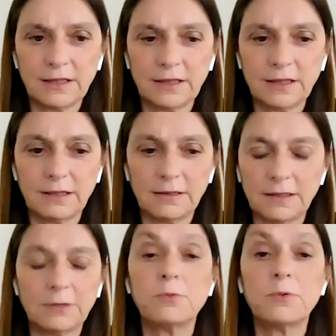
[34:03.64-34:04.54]

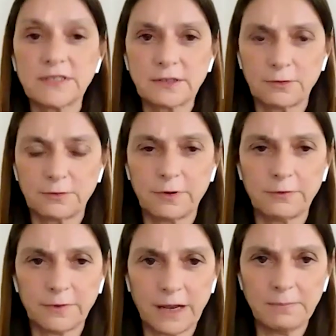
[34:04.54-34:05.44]
the worst of
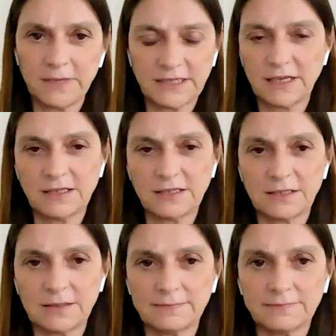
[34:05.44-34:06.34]
climate
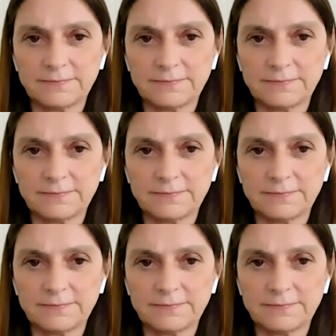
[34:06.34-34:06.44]
change.